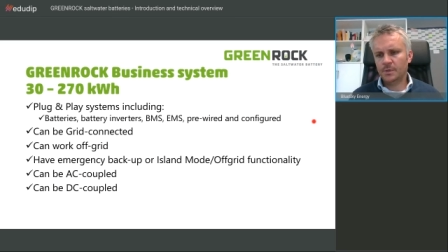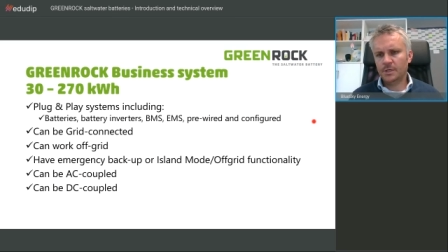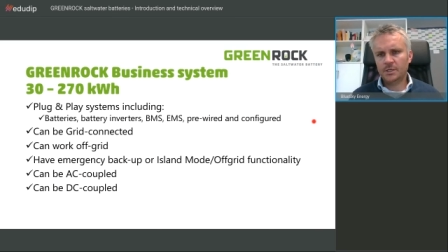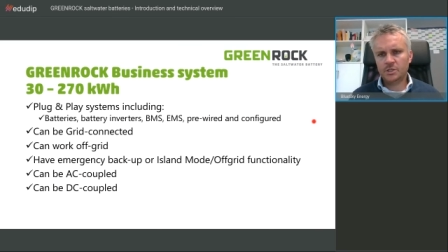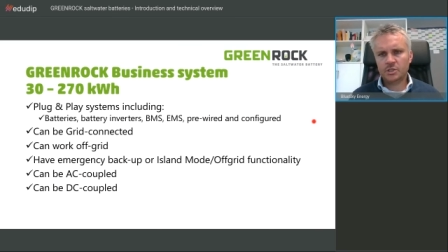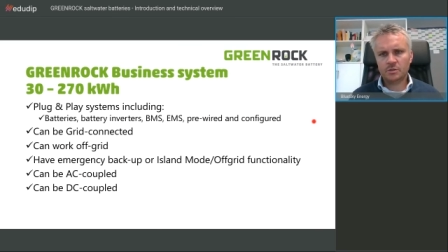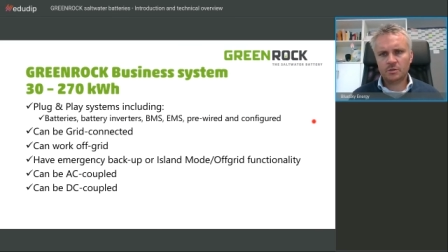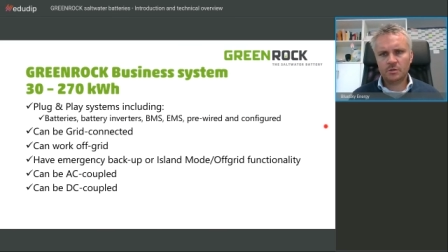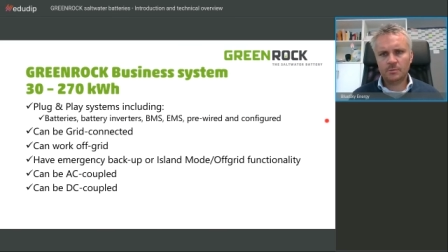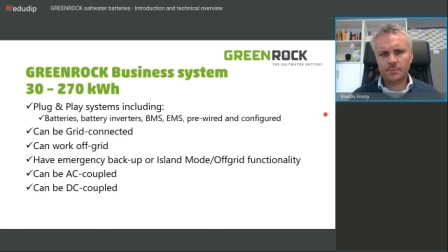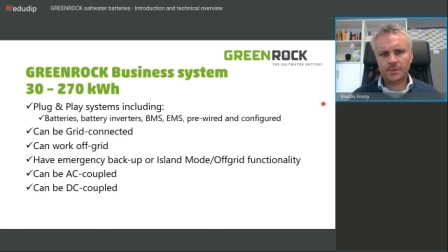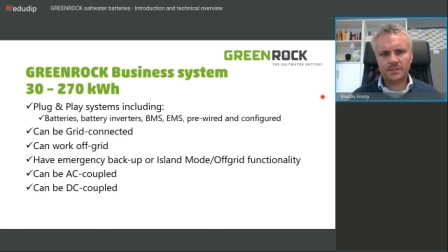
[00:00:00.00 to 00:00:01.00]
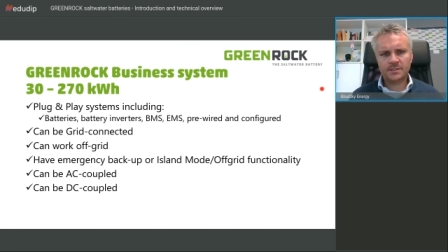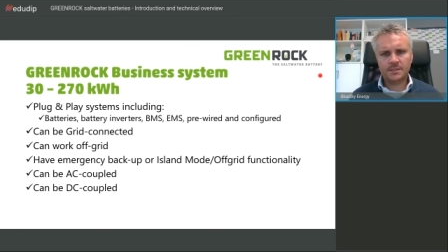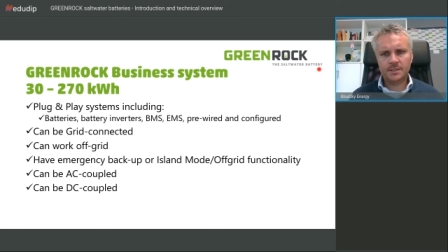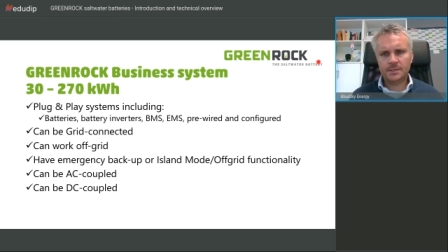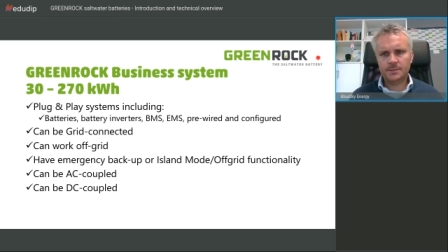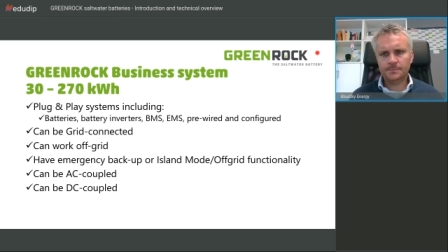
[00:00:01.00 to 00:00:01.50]
Just move it
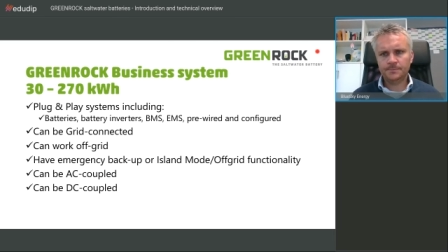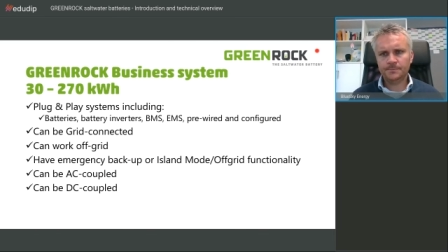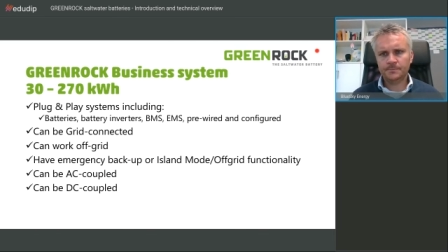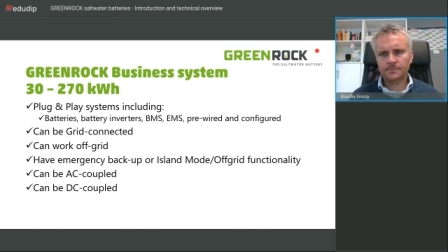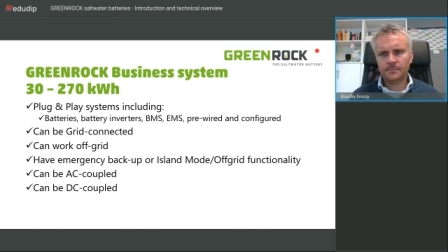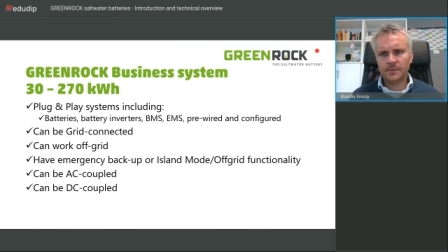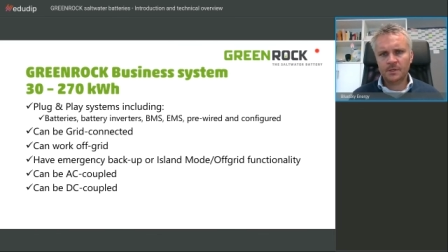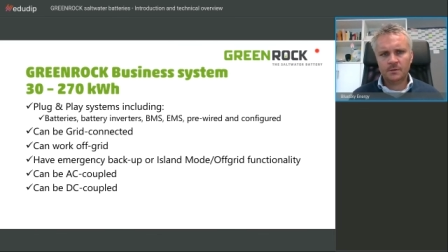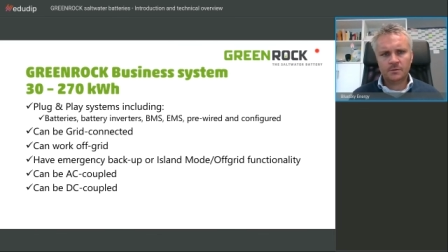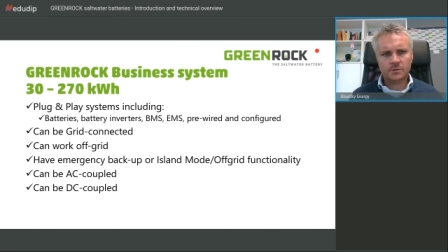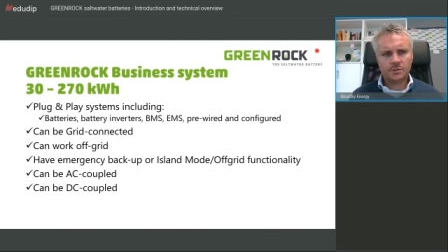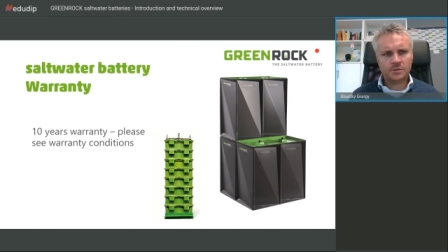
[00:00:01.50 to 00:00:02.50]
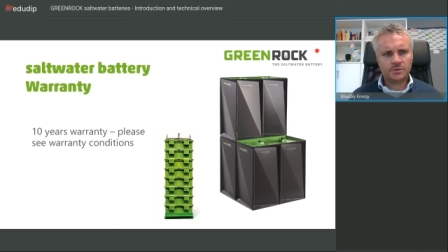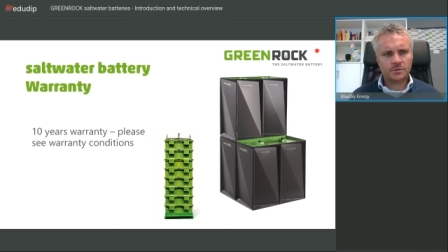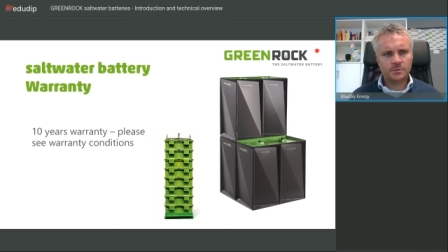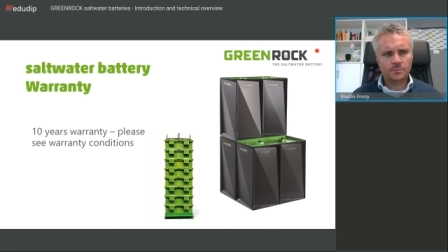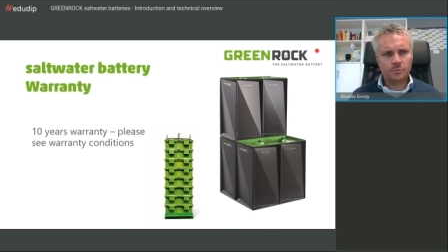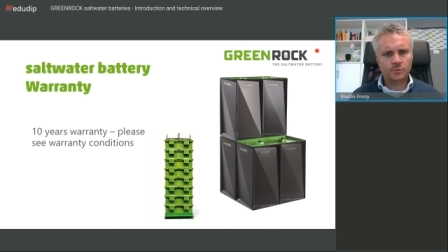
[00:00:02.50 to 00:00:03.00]
on. And there's
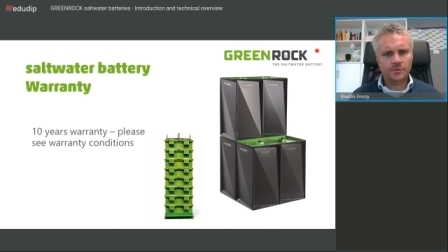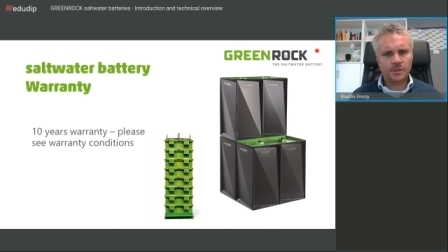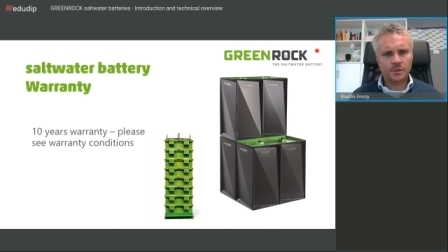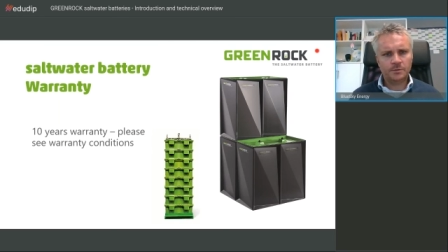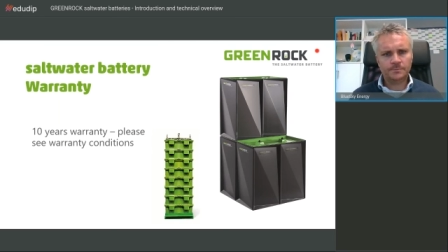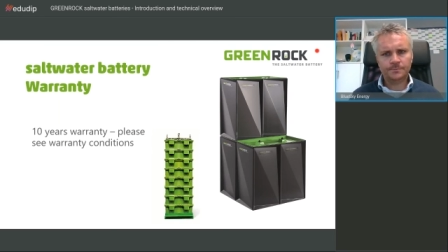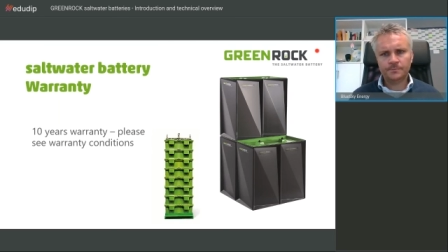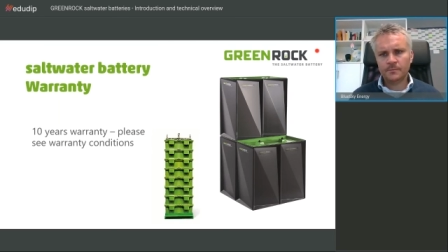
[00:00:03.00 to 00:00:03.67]
another